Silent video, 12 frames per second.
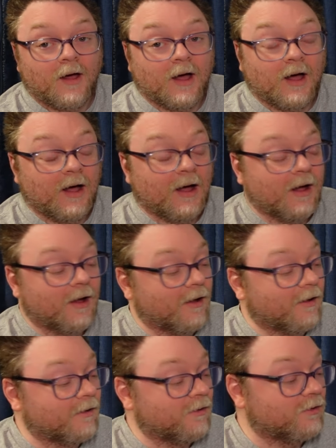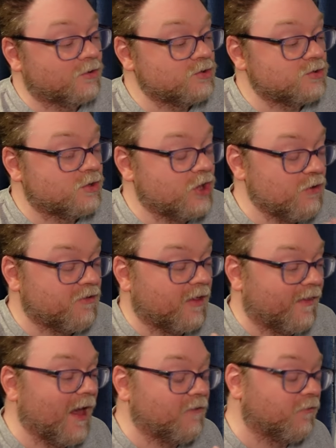
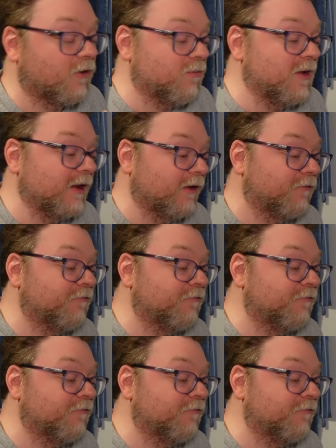Using that for comedic